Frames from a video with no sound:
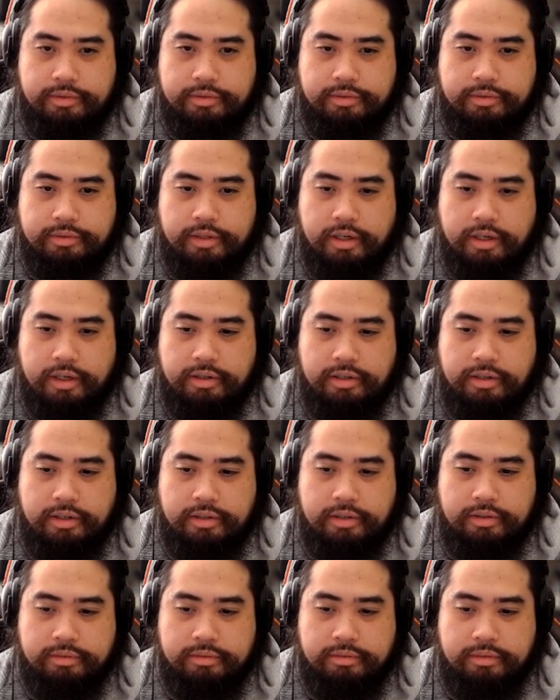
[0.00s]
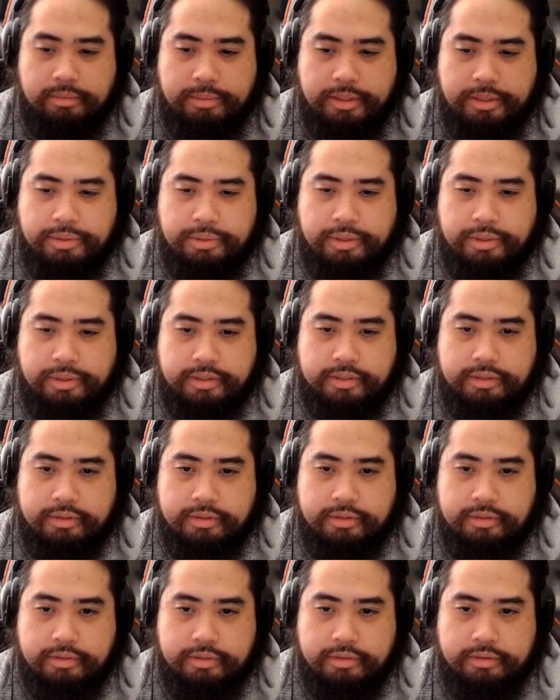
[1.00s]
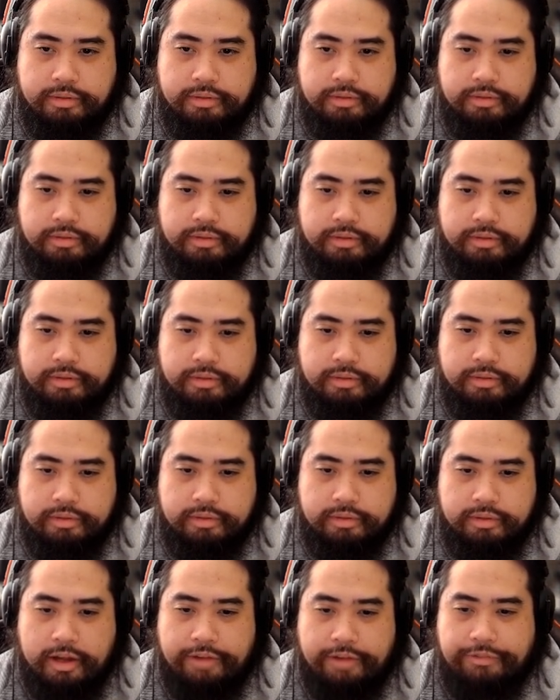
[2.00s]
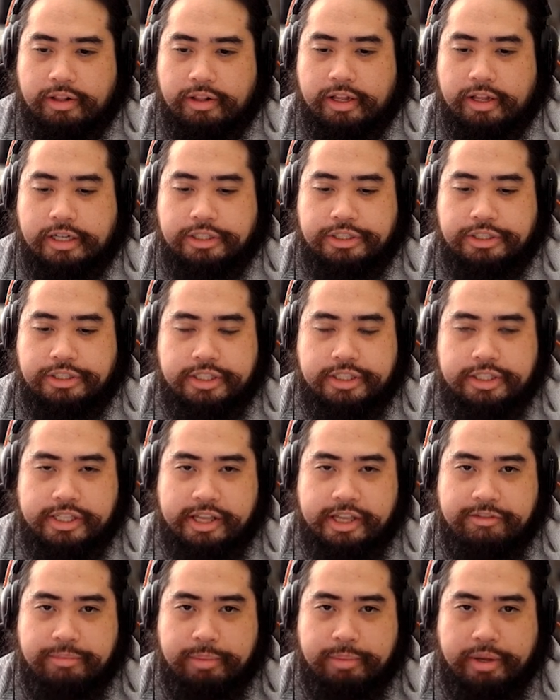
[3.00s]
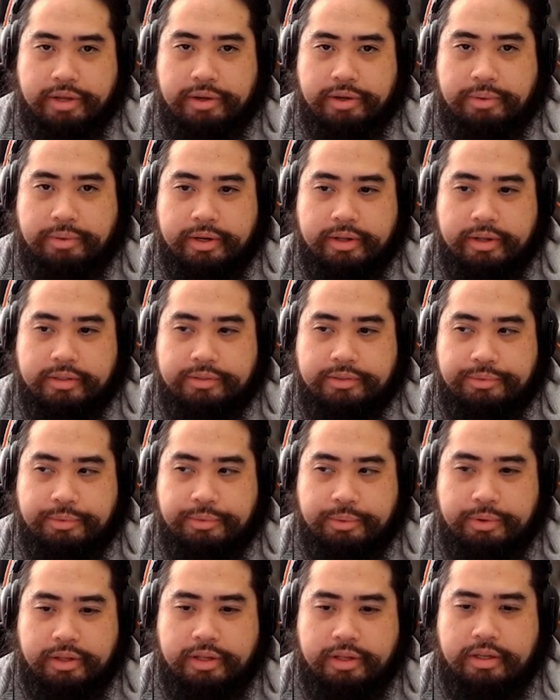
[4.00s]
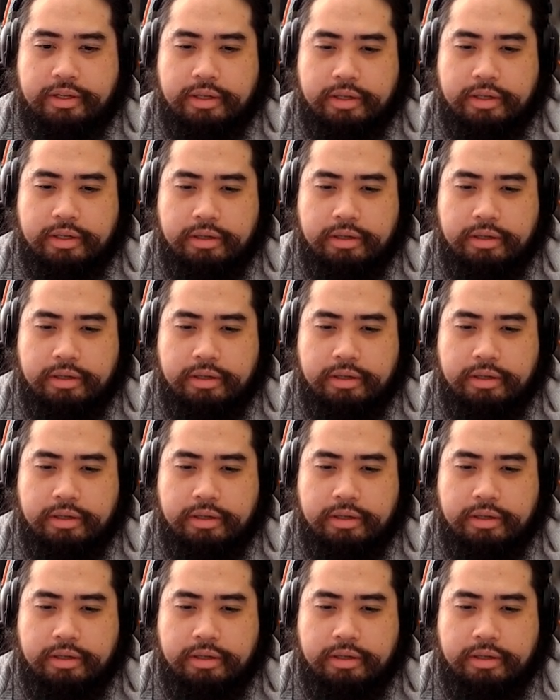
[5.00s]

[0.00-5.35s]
I don't know. Let me do this. I feel should save my ingredients for the...